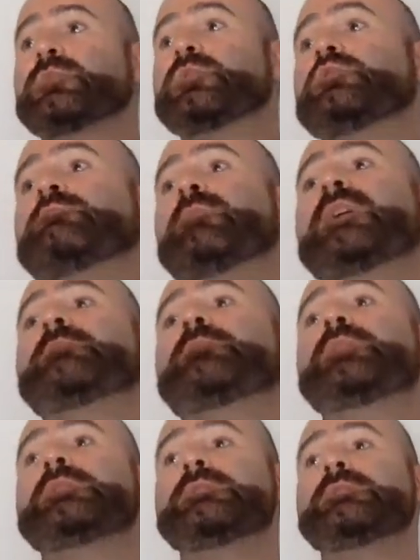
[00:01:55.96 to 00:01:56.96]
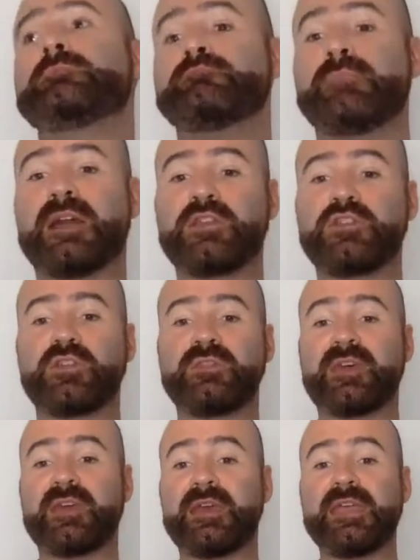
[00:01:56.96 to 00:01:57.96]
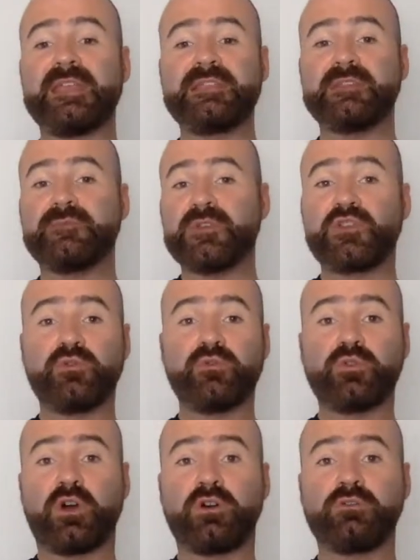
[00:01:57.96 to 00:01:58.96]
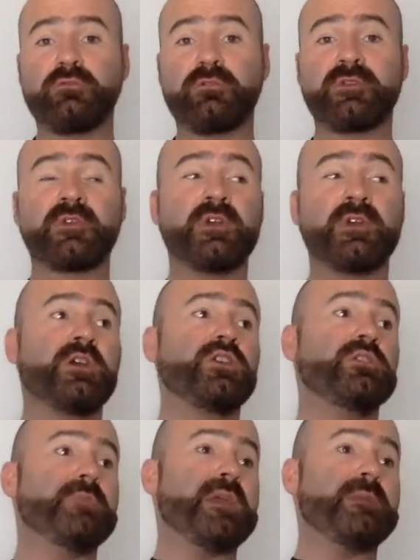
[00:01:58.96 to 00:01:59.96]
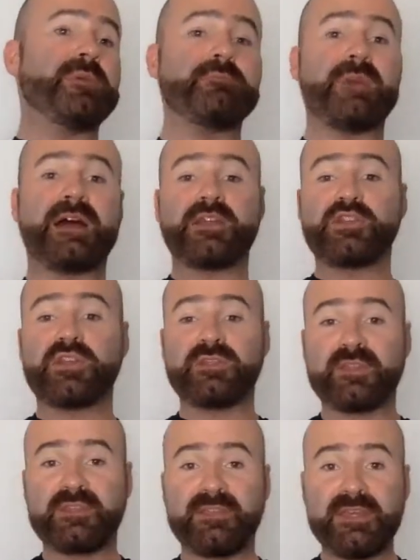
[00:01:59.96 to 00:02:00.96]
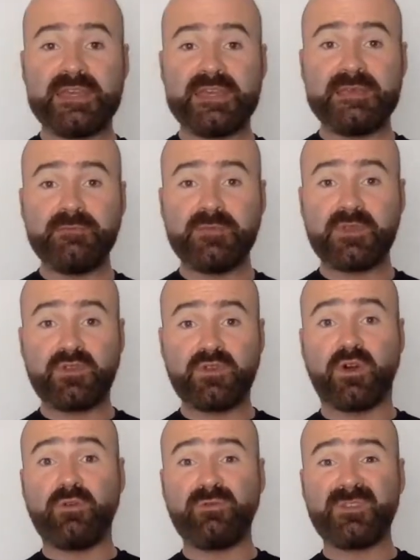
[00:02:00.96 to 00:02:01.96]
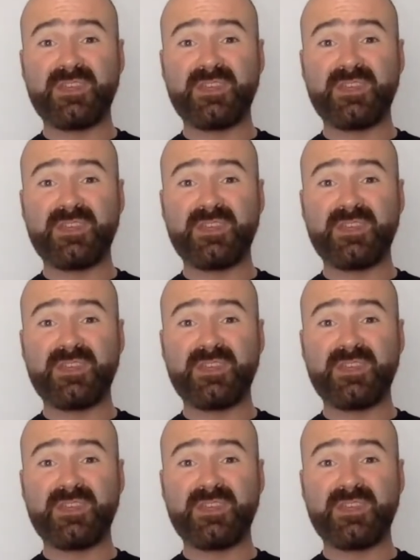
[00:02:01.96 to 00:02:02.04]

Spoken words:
You may be managing their individual goals. You may be managing the team's goals